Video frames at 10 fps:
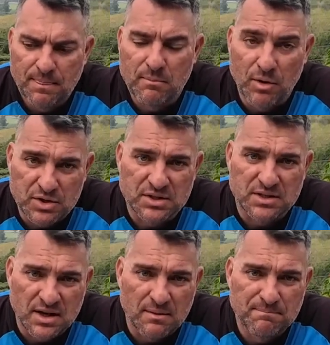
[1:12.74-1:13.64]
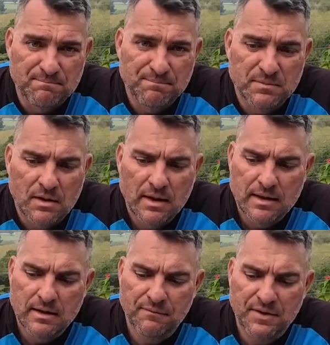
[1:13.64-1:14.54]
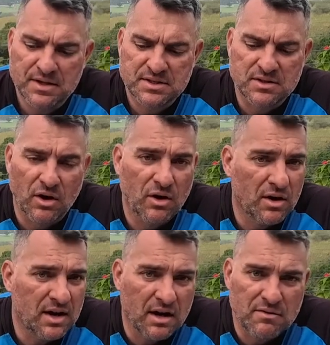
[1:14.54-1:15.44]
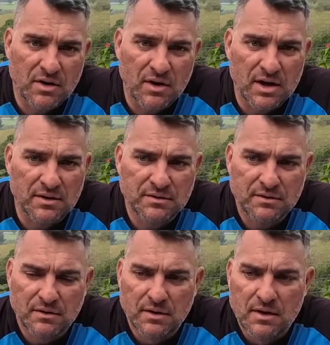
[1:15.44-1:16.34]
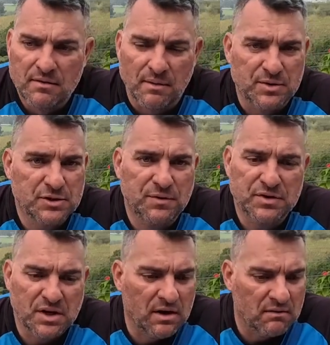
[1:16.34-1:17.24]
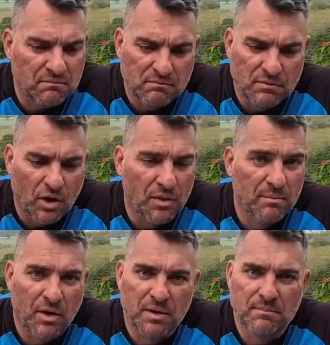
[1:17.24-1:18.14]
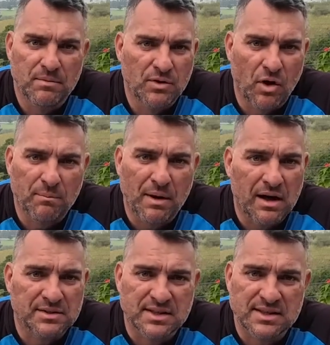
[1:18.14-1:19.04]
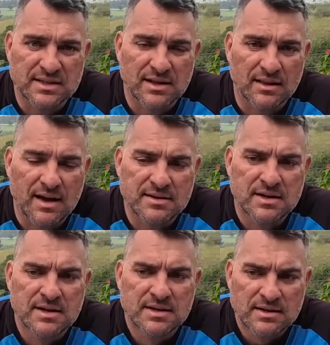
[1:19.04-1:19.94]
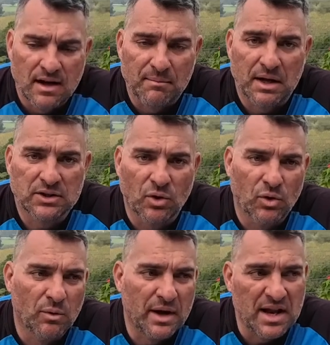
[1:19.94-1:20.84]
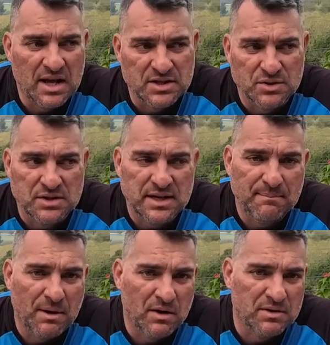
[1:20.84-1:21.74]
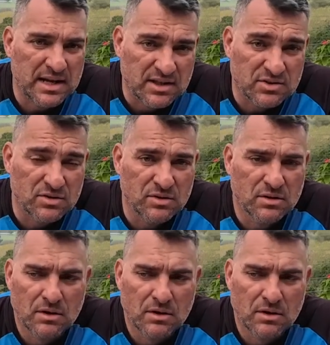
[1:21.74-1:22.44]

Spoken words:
most of the time. If there's not a lot of cover around, if I'm just fishing on the bottom, rock piles and things like that, I might go all the way down to a 10-pound Tatsu